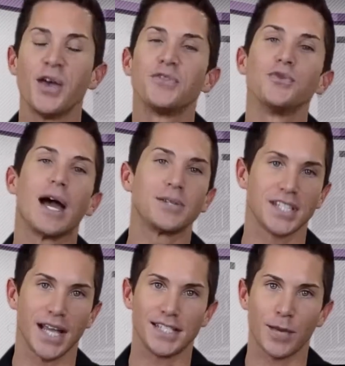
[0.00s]
Throughout
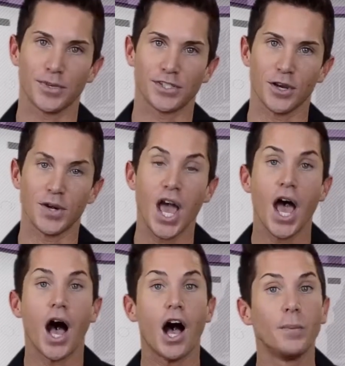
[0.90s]
tonight's episode,
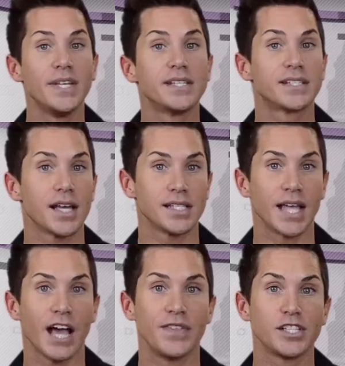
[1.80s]
I'll be discussing
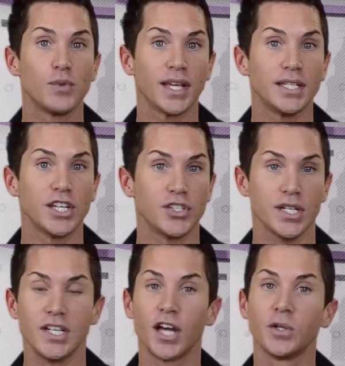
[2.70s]
how this
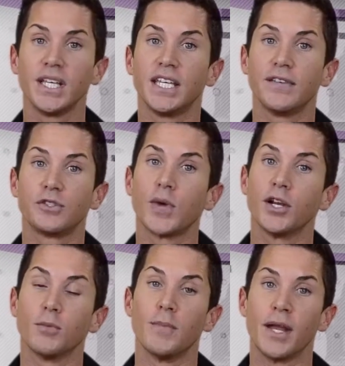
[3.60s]
recognition not only gives
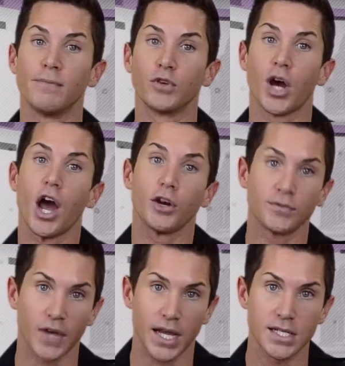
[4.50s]
greater momentum for our
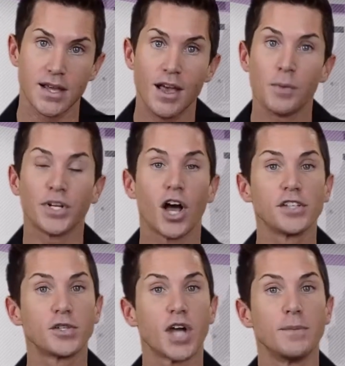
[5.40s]
fight, but
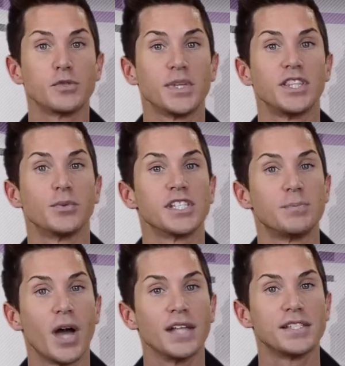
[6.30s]
also comes with the
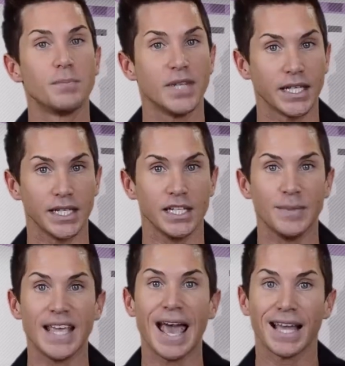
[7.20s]
responsibility to
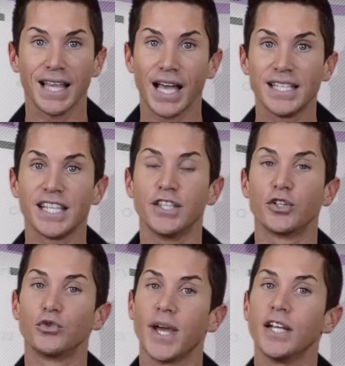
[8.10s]
be allies in the
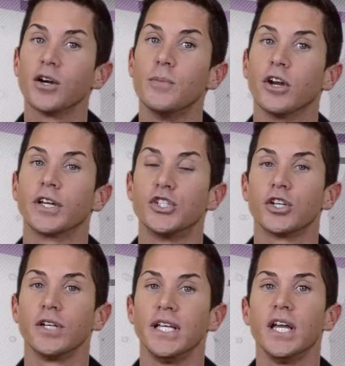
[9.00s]
greater American
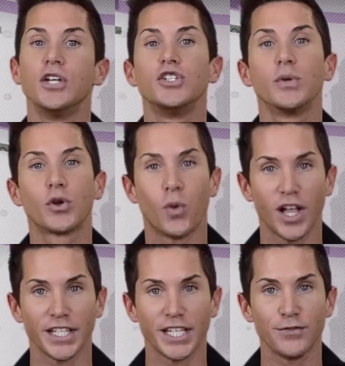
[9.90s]
journey to
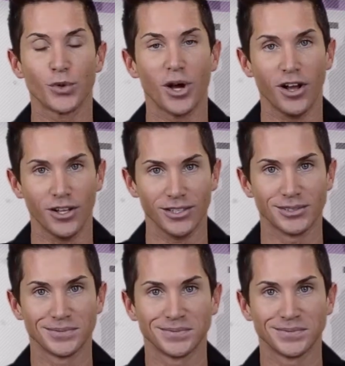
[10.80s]
equality for all.